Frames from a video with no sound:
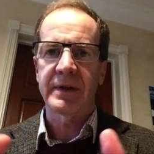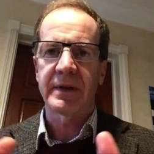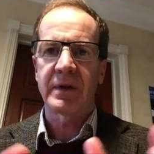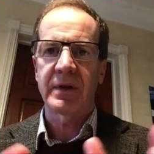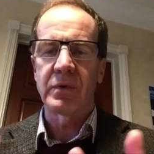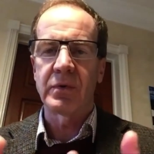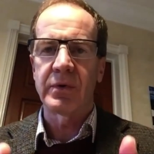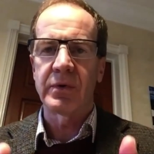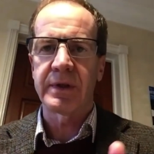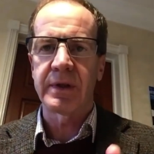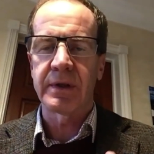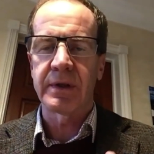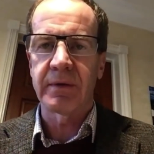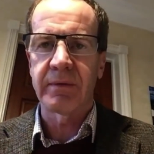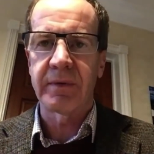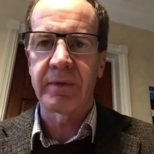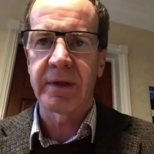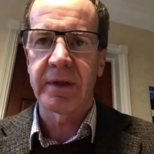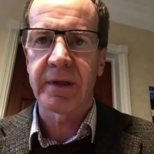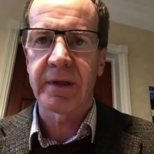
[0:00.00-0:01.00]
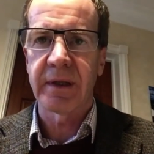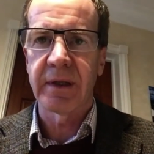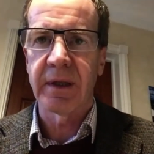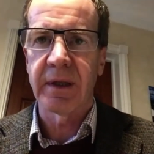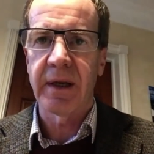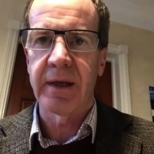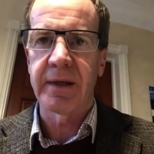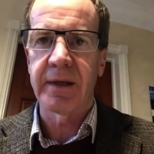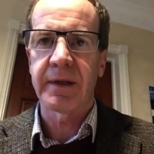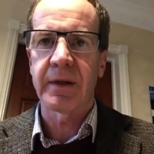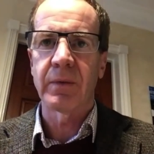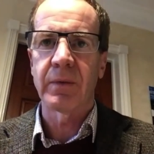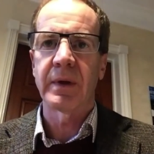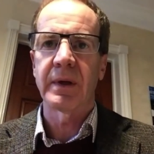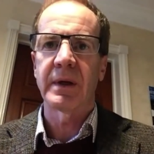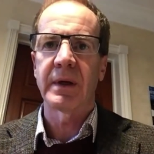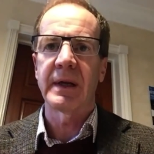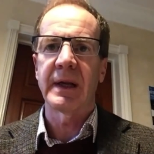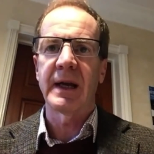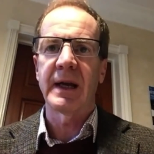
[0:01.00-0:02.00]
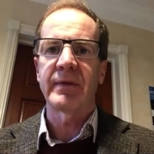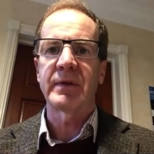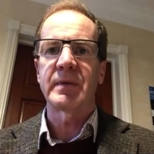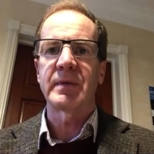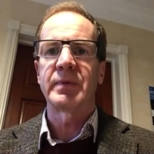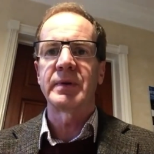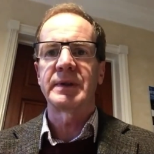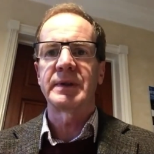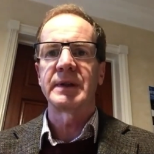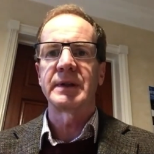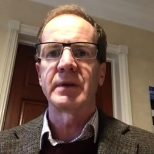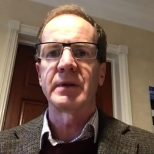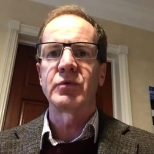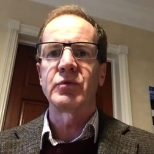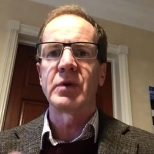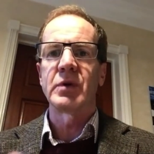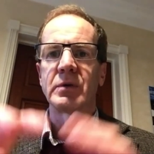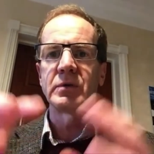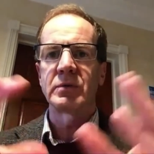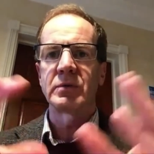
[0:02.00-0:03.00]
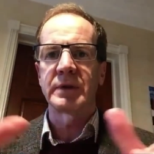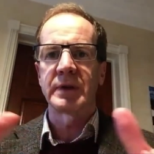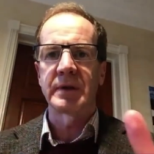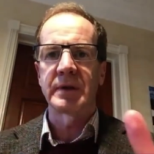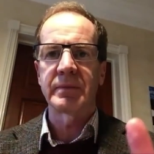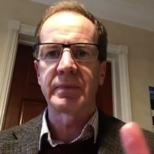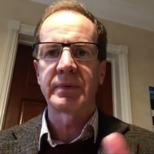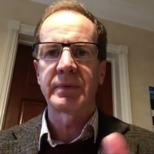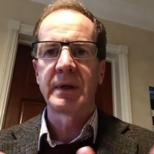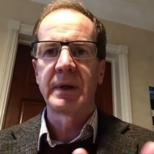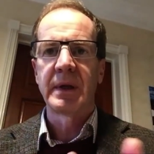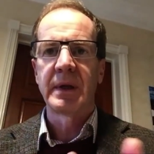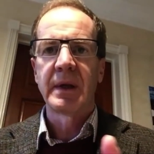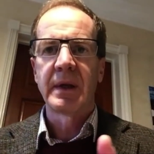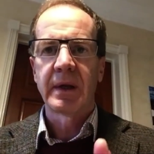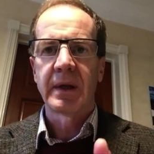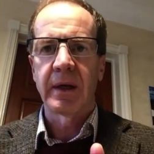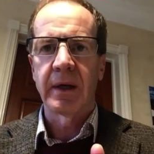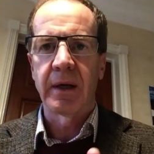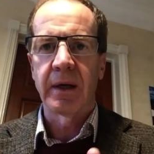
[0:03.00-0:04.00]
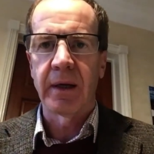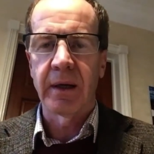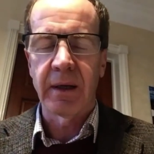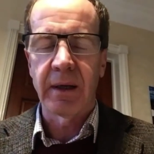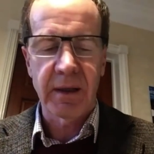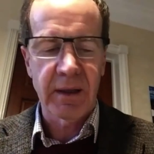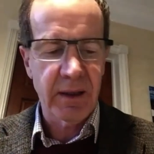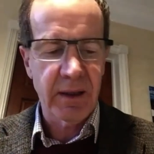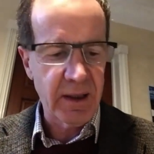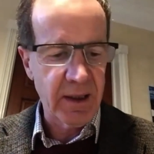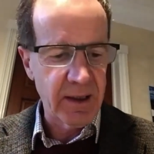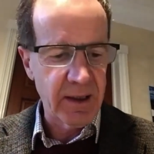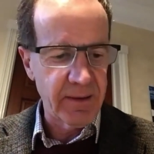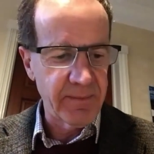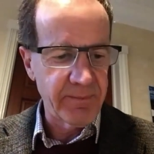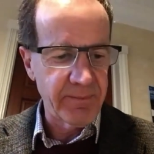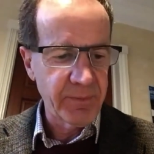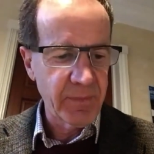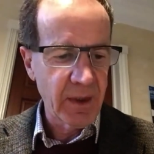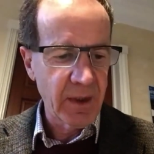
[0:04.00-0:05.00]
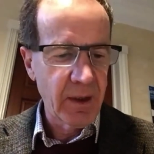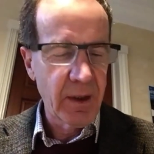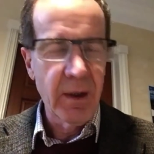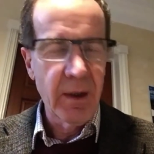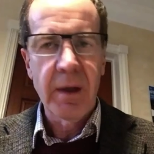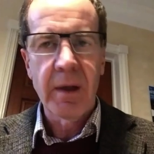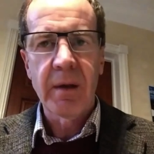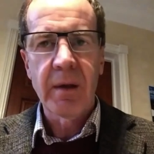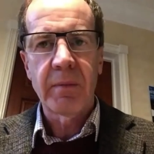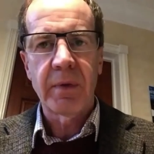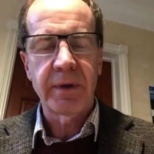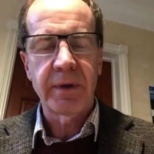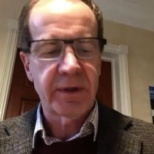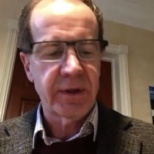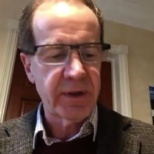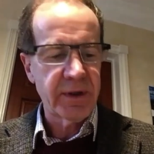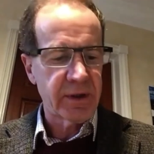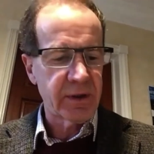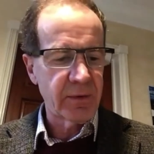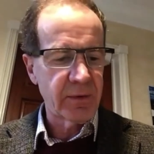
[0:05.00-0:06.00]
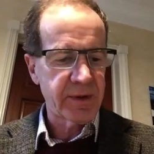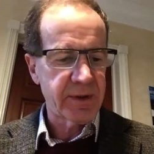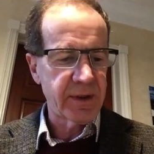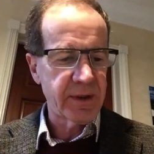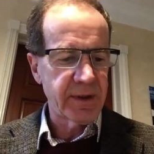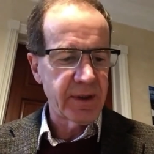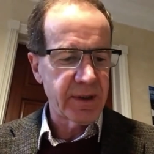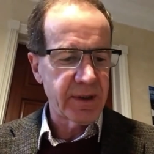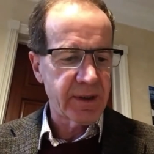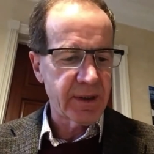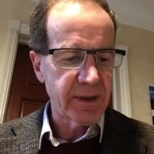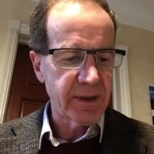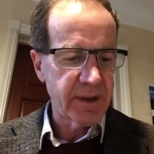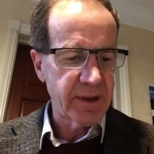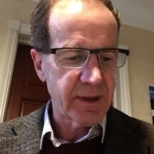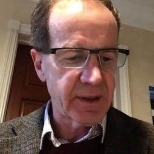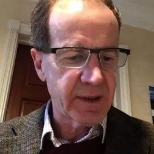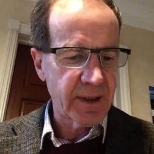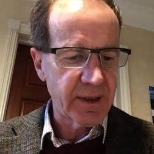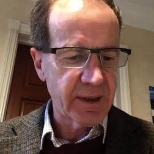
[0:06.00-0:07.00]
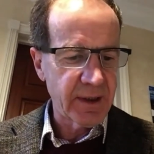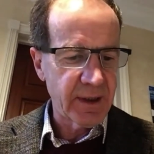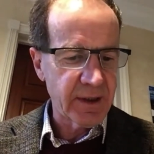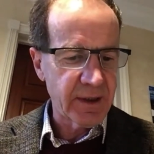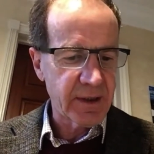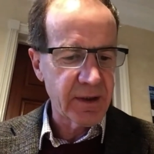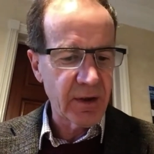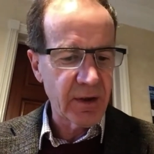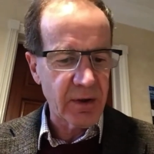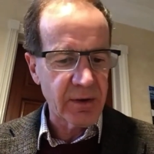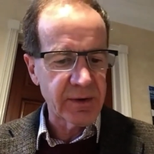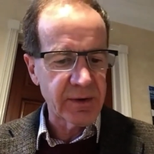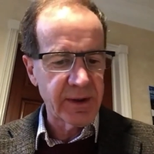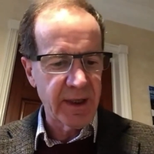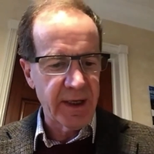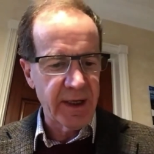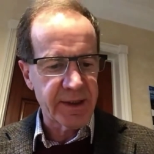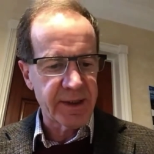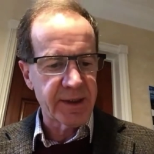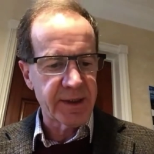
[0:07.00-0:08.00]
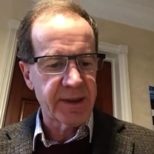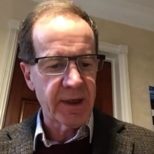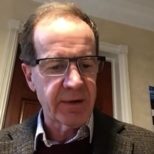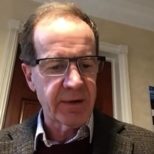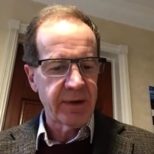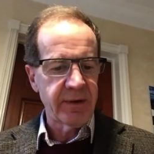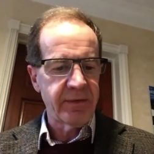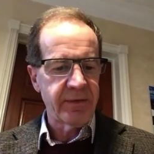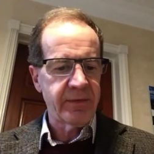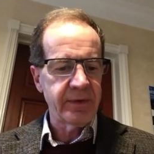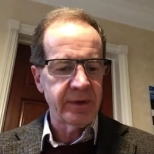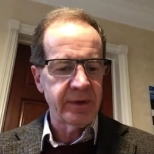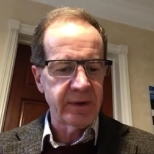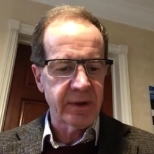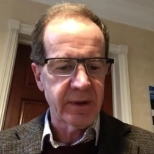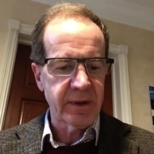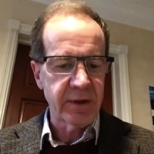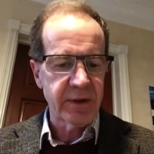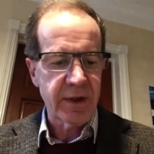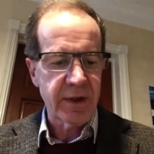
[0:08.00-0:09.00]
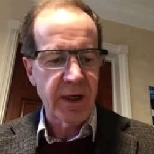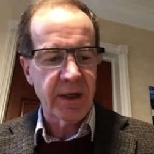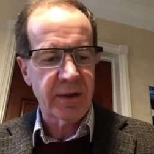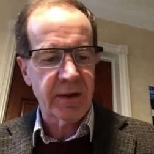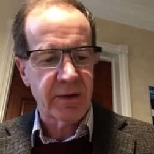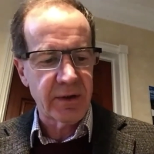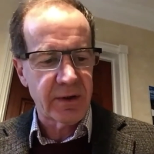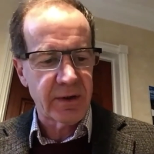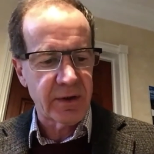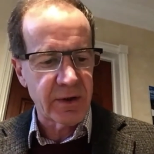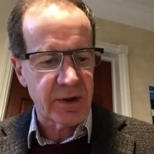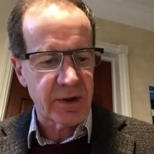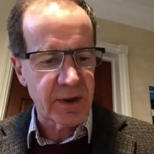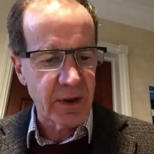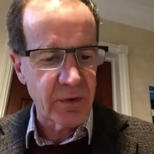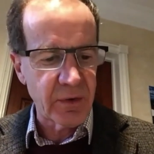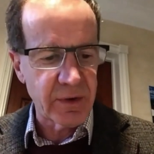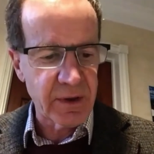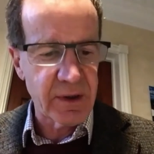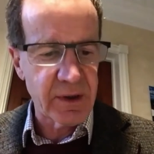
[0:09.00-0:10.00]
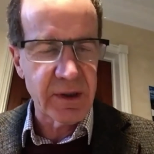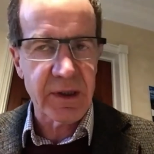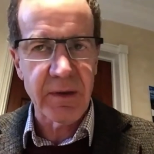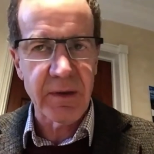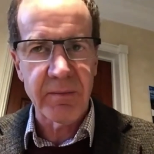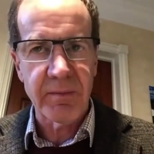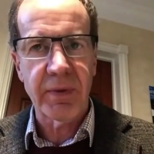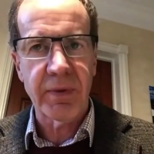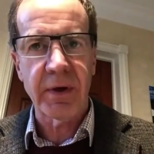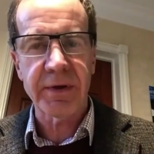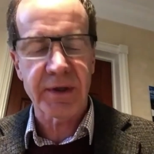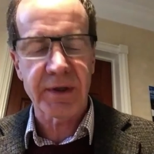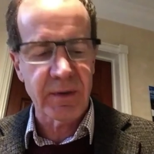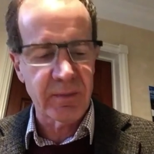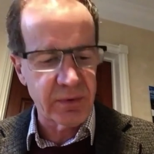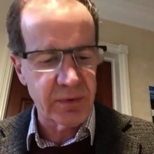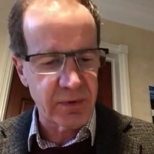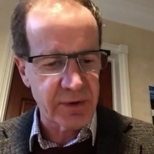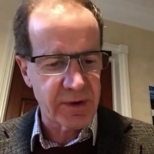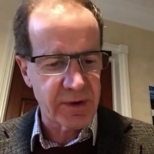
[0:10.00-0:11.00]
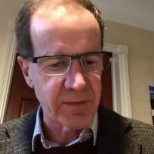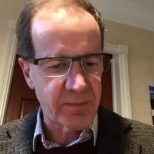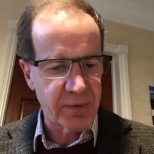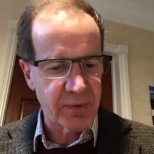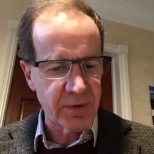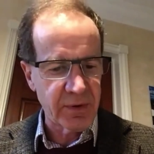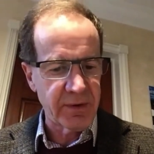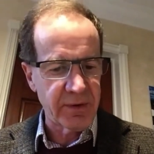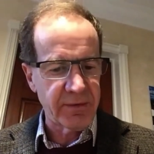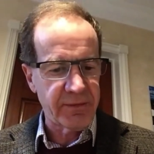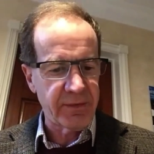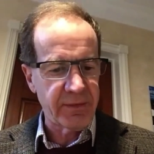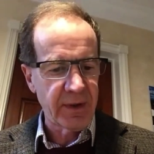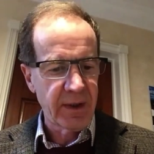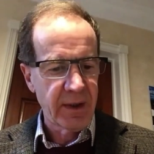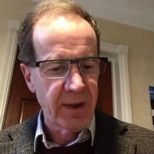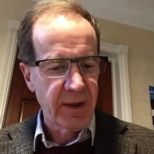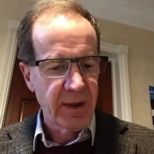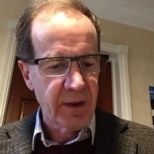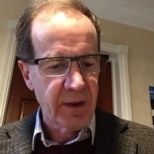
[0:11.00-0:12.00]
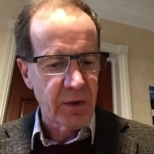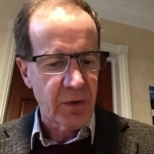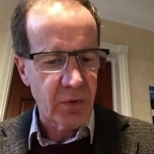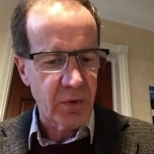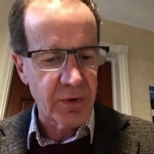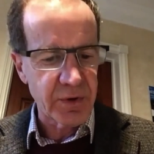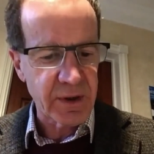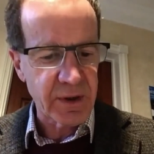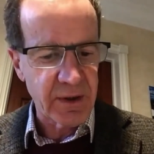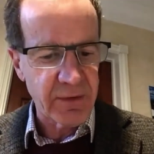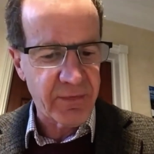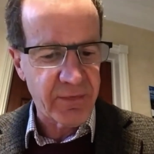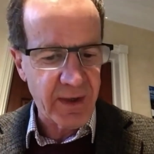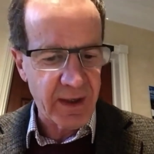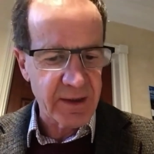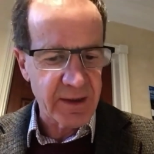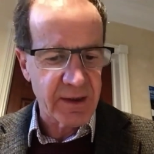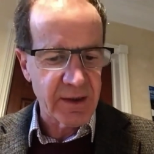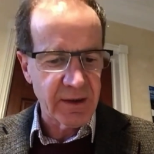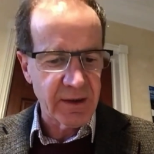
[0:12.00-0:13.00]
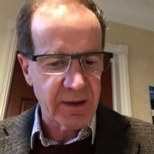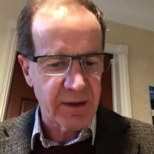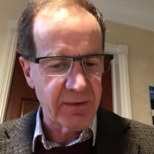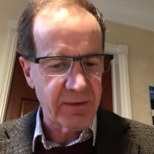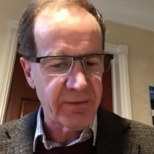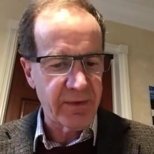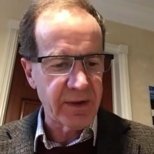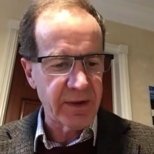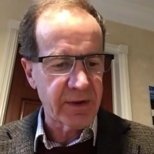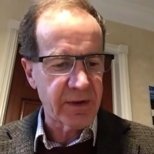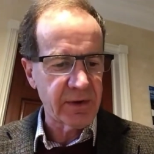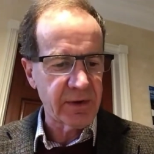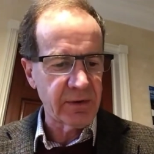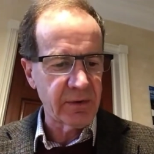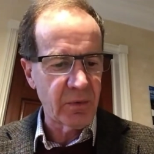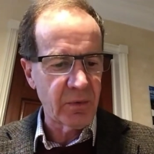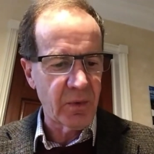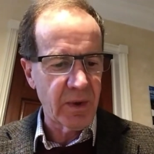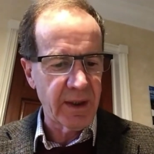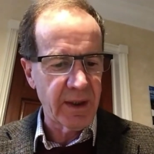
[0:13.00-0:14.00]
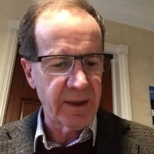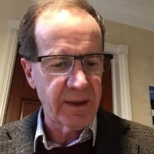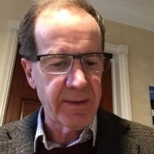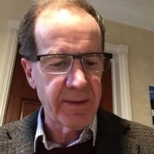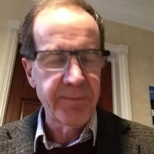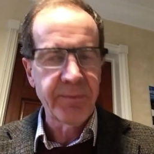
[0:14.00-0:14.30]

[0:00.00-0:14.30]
causes of this delay, so we're going to have to put in a rolled up uh, claim. But the judge looked at this and he said, it's not necessary for the contractor to show that it's impossible to prove cause and effect in the conventional way,